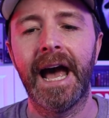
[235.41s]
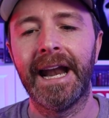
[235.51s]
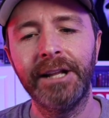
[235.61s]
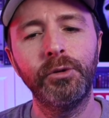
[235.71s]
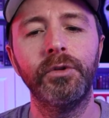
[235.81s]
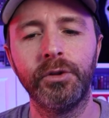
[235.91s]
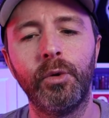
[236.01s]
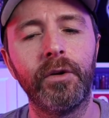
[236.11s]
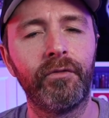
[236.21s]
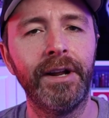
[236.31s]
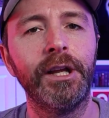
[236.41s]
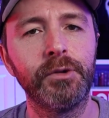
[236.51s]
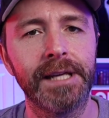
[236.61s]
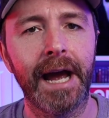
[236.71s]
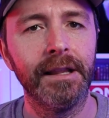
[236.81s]
And I don't know if Radio
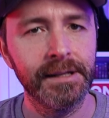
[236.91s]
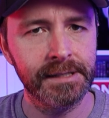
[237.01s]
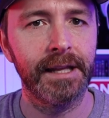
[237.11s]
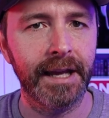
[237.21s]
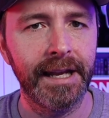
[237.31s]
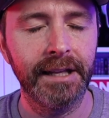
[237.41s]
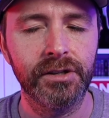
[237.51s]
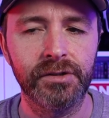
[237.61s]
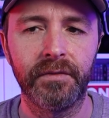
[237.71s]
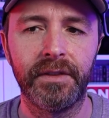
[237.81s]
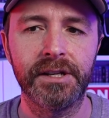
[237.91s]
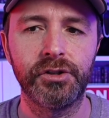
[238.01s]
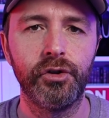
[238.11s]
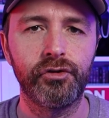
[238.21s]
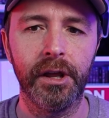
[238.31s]
Silence, the creators of
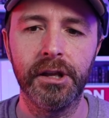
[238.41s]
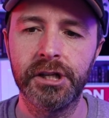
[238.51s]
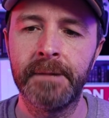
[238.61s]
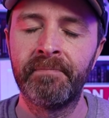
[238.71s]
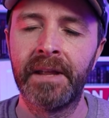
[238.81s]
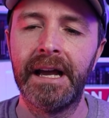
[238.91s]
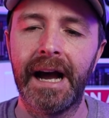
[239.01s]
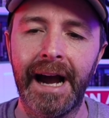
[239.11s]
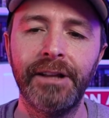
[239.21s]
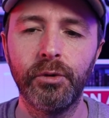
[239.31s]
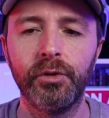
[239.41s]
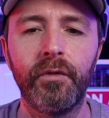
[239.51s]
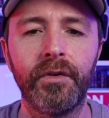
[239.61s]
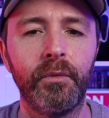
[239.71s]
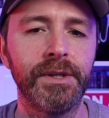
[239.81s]
this new trilogy, I don't know
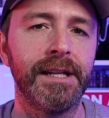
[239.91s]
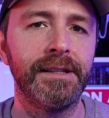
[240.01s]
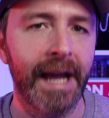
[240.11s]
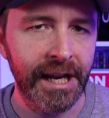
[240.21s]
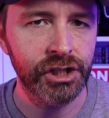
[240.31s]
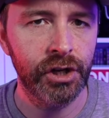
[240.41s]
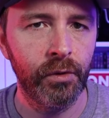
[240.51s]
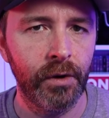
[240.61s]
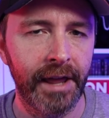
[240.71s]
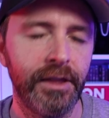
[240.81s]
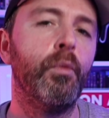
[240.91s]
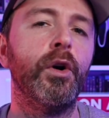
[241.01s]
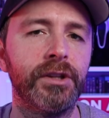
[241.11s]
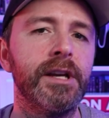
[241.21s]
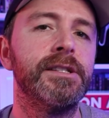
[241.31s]
if it was intentional and they
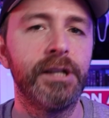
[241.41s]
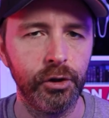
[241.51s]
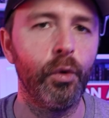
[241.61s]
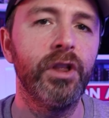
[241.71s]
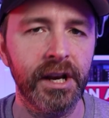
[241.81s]
want us to know